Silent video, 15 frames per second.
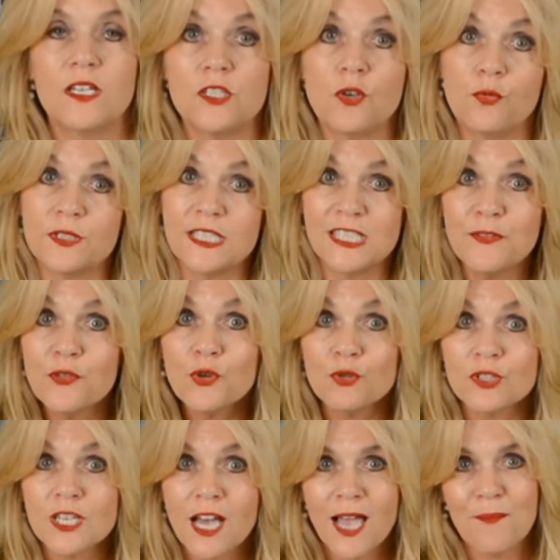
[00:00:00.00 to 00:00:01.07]
So it was a
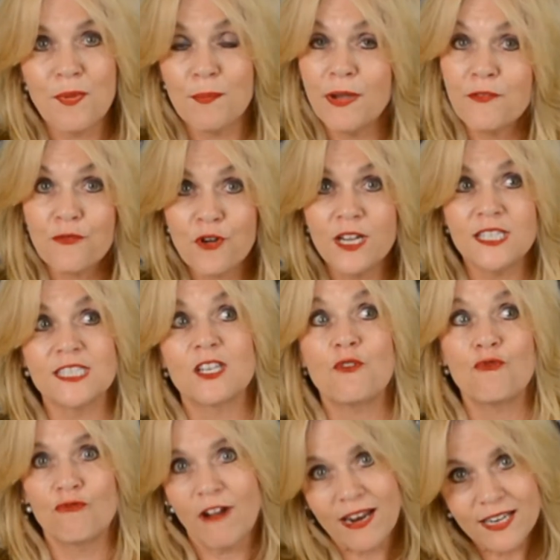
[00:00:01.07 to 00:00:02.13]
difficult time, but my friends
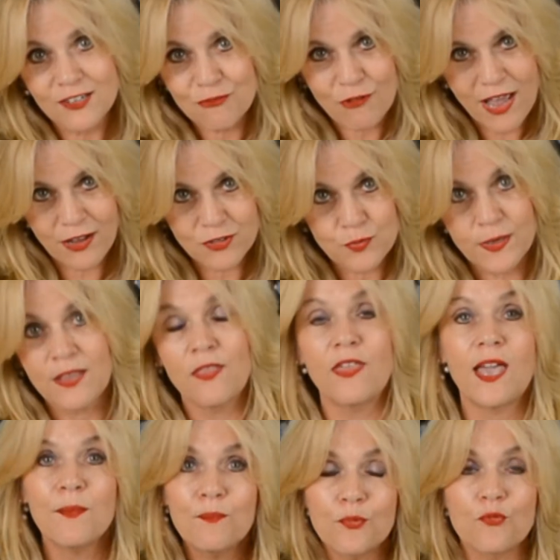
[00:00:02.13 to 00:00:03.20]
rallied around me, and
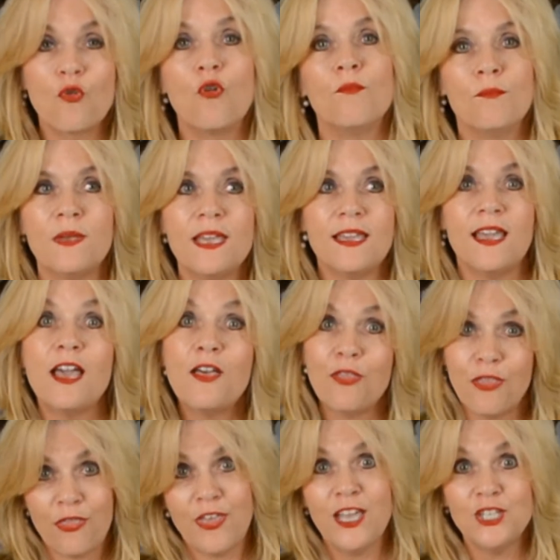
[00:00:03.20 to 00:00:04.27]
they brought me
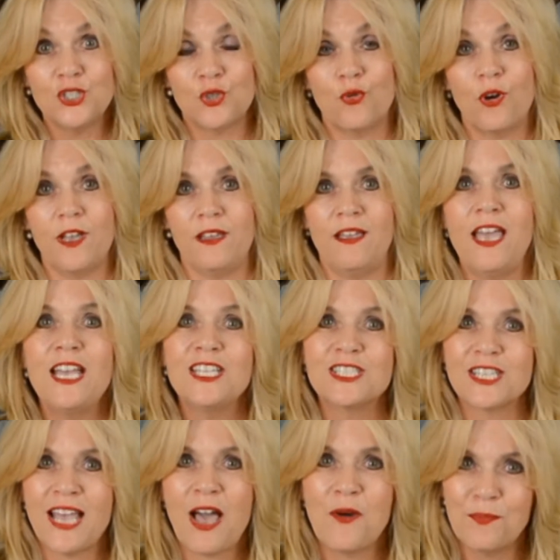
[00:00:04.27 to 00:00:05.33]
their joy
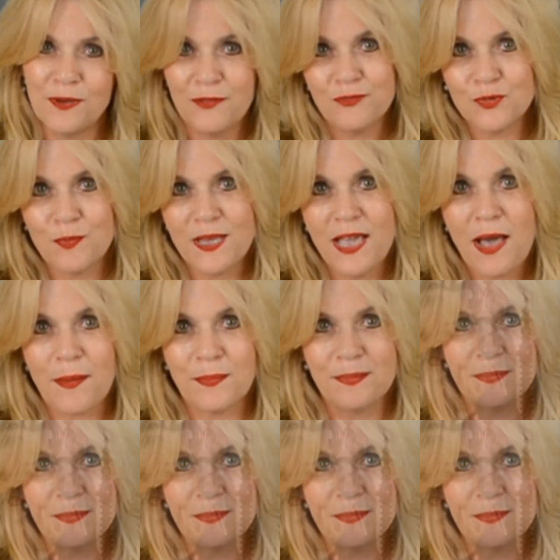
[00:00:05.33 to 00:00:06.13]
to help lift me up.